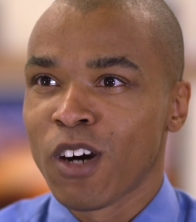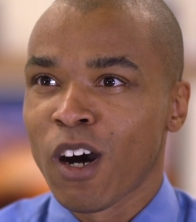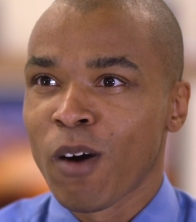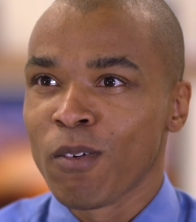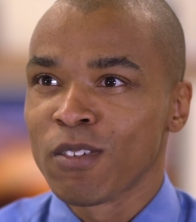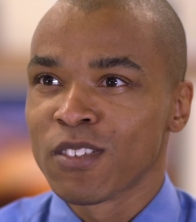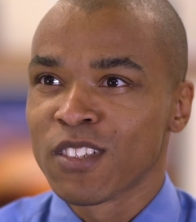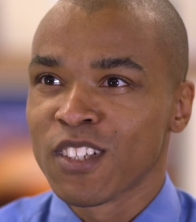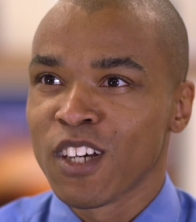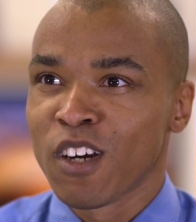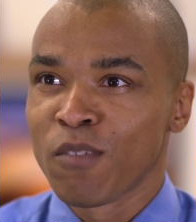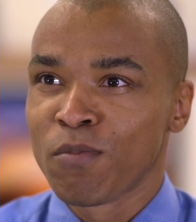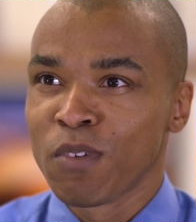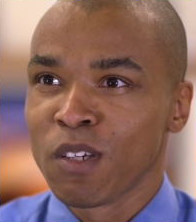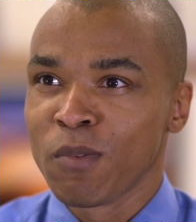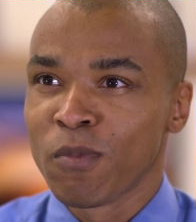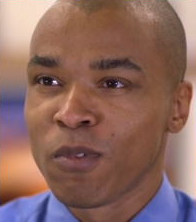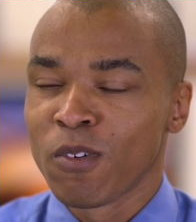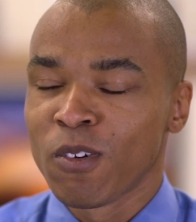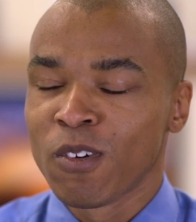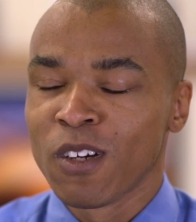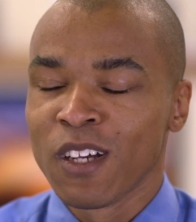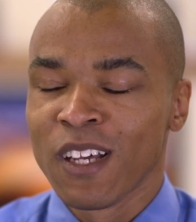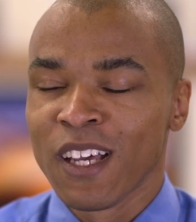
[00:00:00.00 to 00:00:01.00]
I always tell
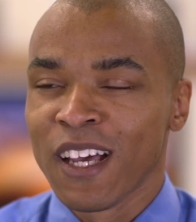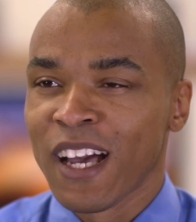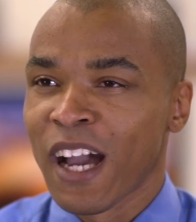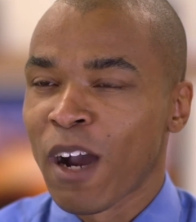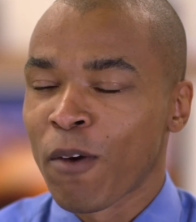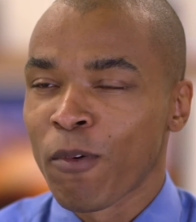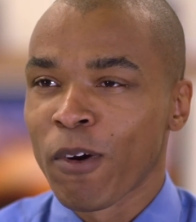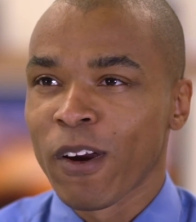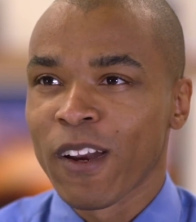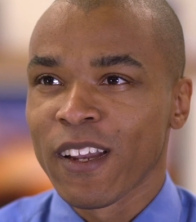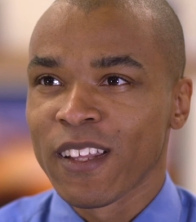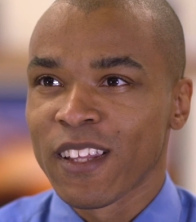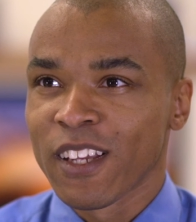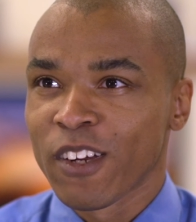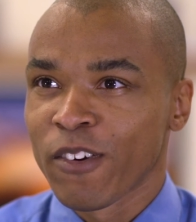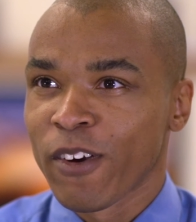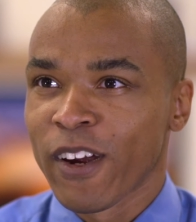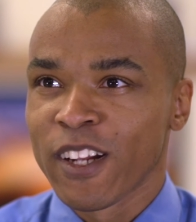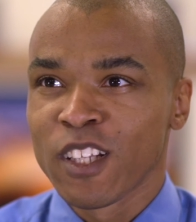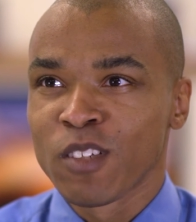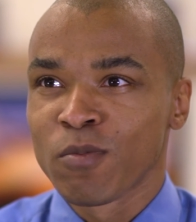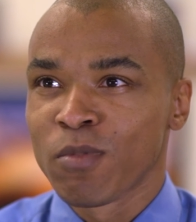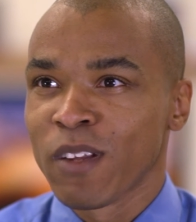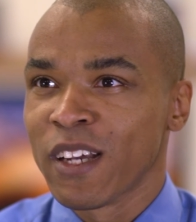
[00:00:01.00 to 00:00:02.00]
people I work at the
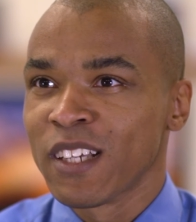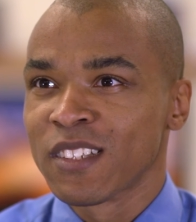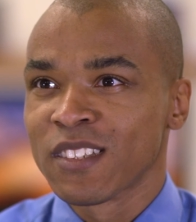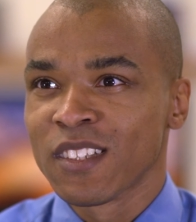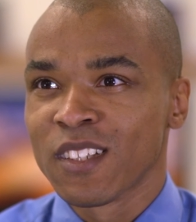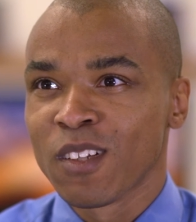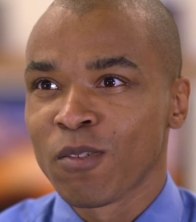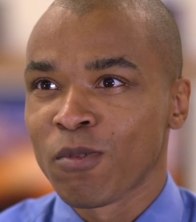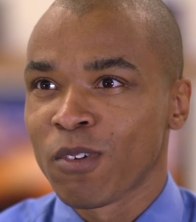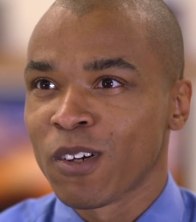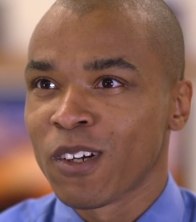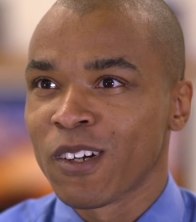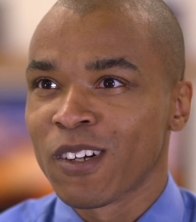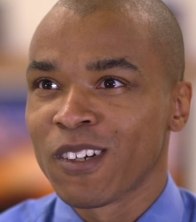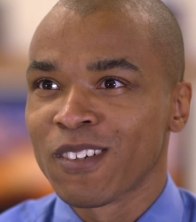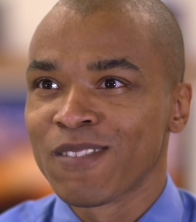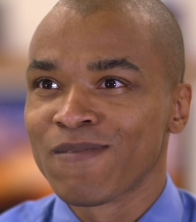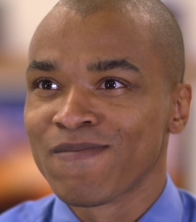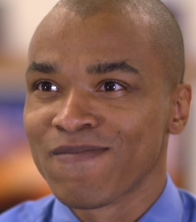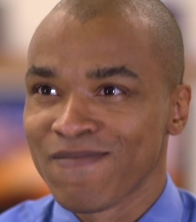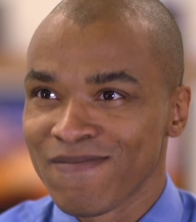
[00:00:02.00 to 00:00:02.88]
greatest place in the world.